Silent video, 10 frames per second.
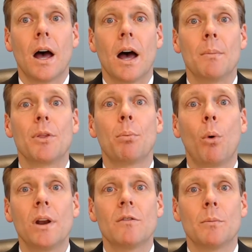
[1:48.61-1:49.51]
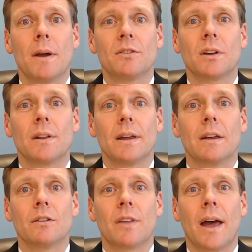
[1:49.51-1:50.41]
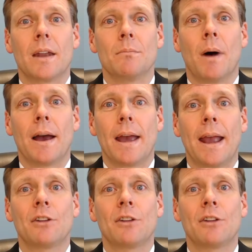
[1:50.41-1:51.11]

But the point of it basically is that by